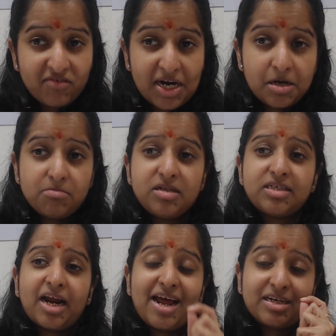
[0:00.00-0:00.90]

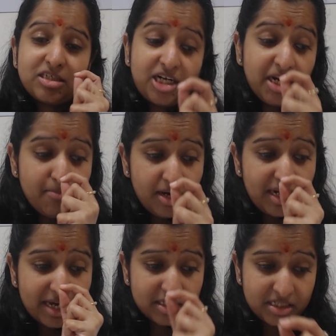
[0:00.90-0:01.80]
vitamins are
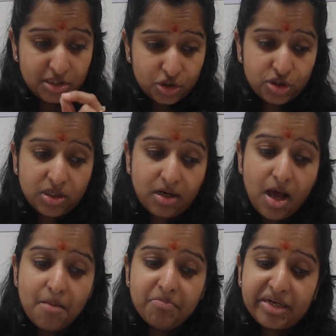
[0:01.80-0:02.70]
extremely essential
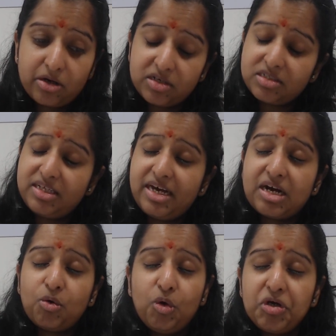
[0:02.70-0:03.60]
because they
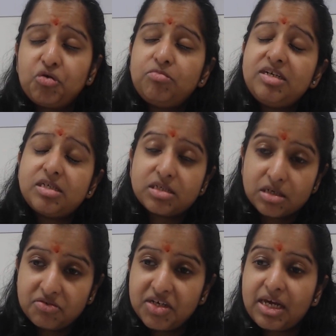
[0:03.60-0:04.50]
are going to be
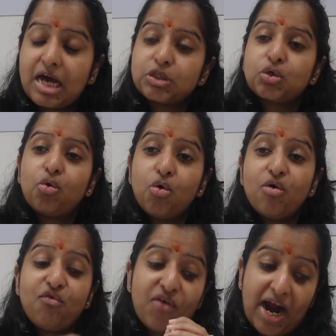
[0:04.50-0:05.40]
serving as
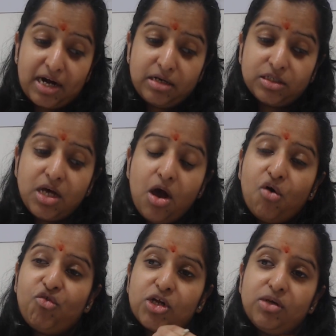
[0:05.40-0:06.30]
cofactors
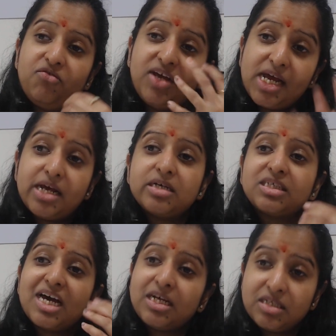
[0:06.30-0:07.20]
for the various
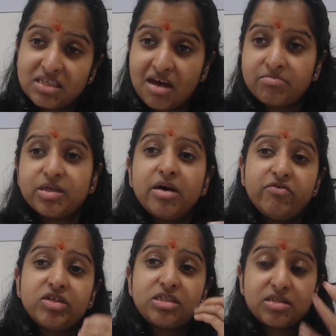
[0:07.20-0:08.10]
enzymes
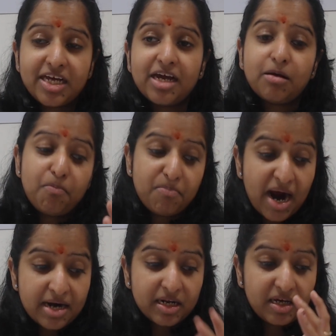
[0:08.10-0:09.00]
which take
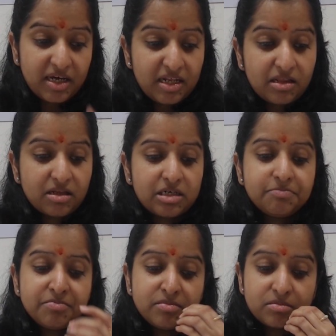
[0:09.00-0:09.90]
part in the